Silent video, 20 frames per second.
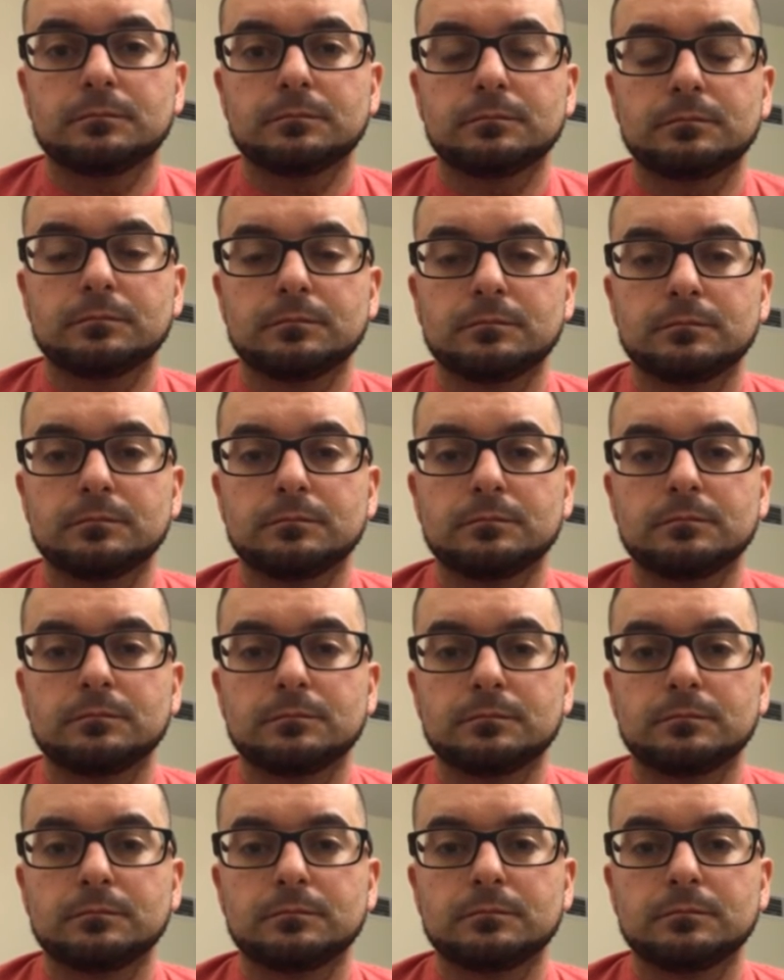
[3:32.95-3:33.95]

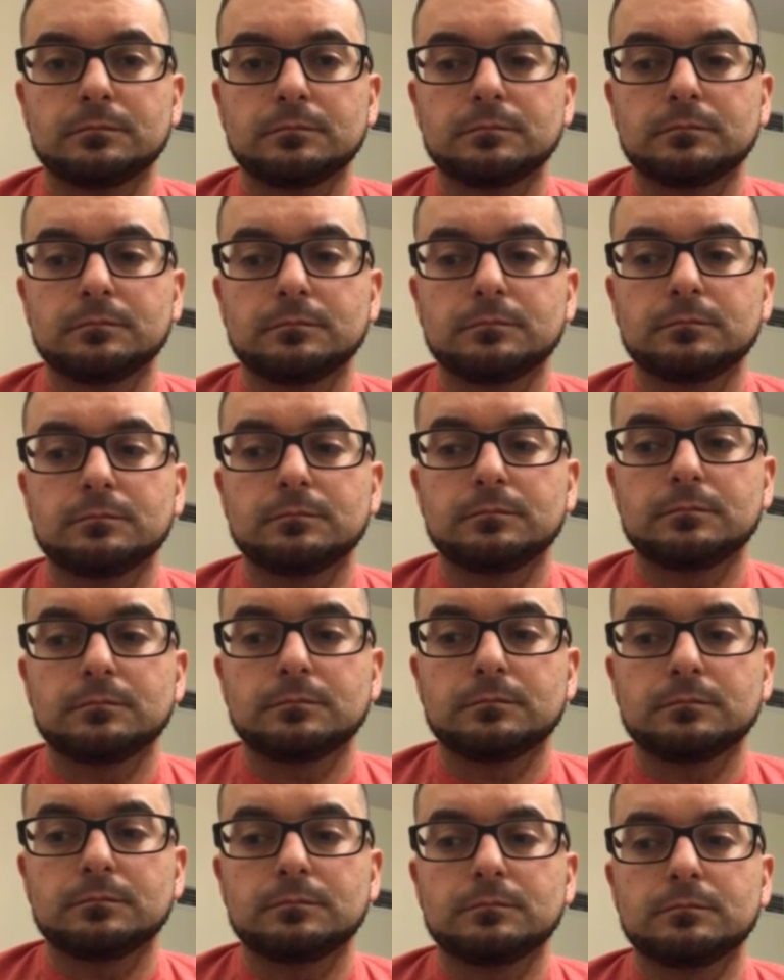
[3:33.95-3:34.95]

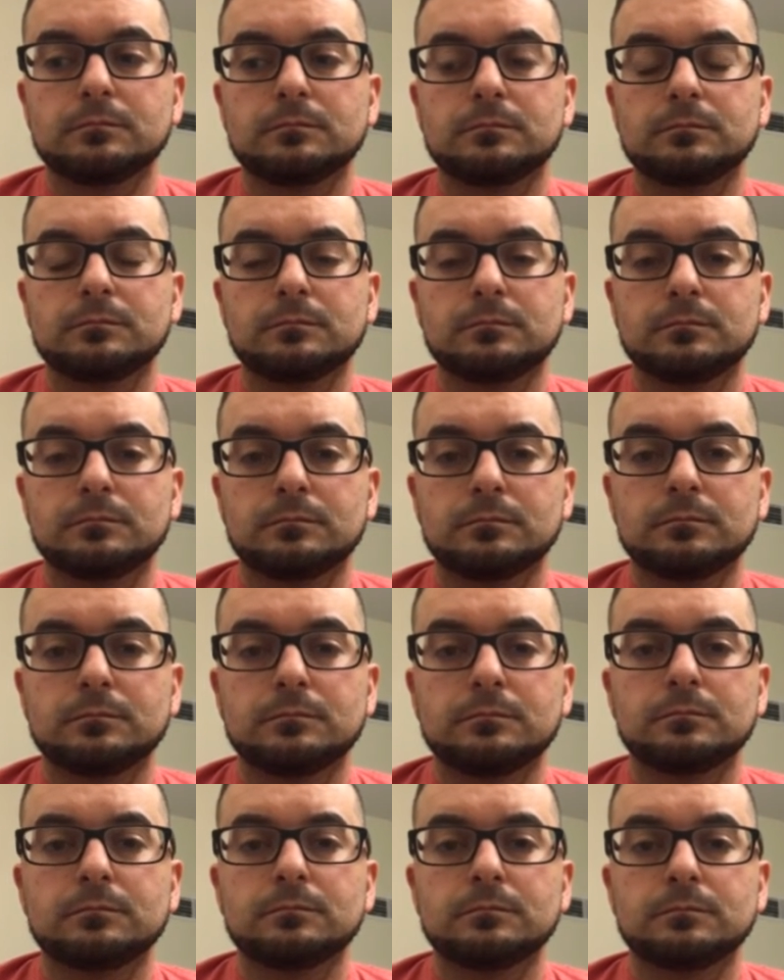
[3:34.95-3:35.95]

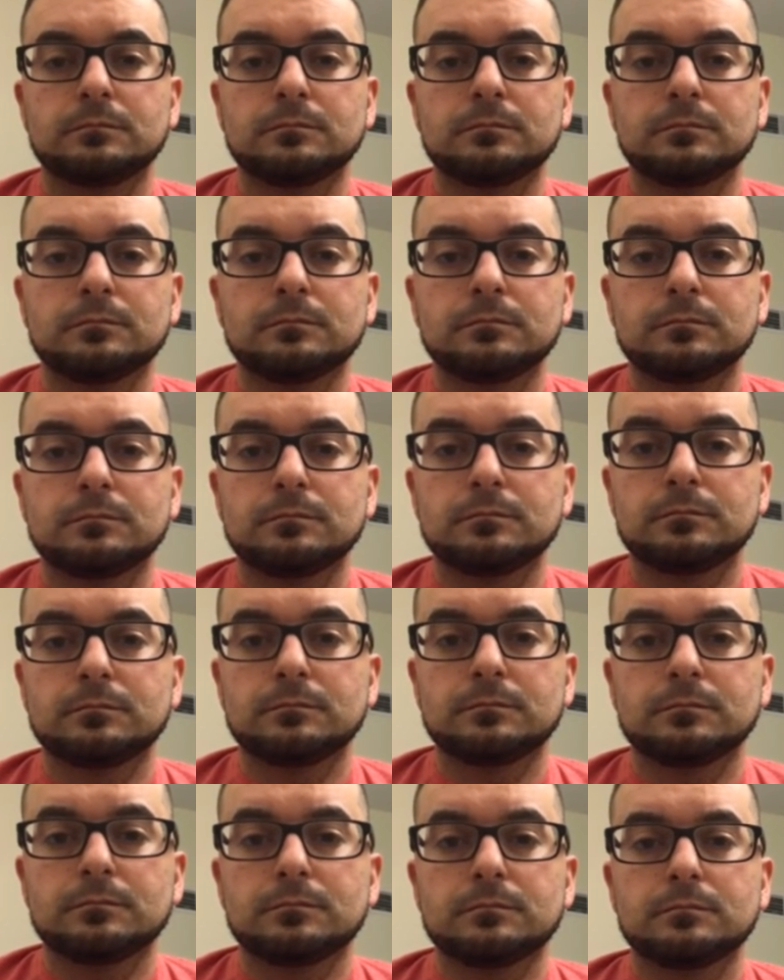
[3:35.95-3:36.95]

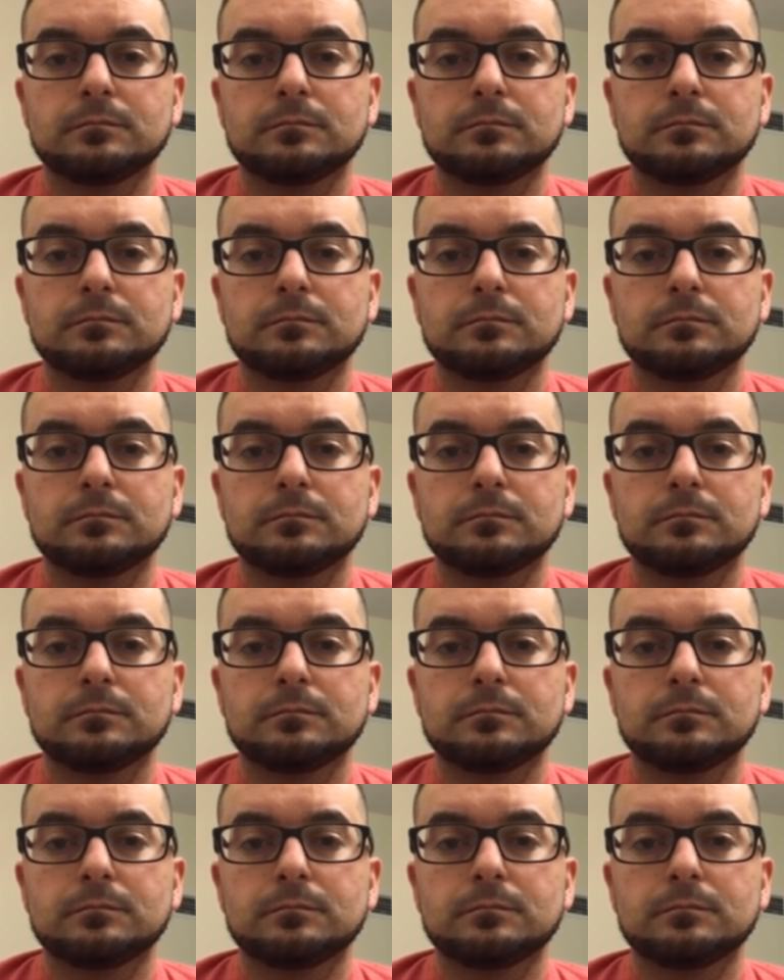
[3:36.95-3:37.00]
No words are spoken by the person on screen.